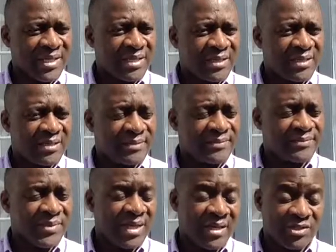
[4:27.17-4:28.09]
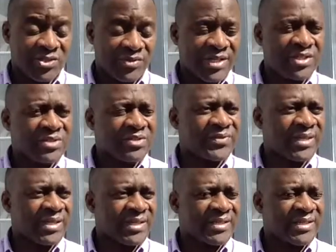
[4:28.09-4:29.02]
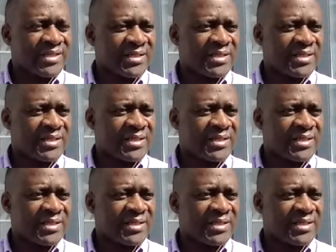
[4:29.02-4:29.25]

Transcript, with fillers: um, duration of ART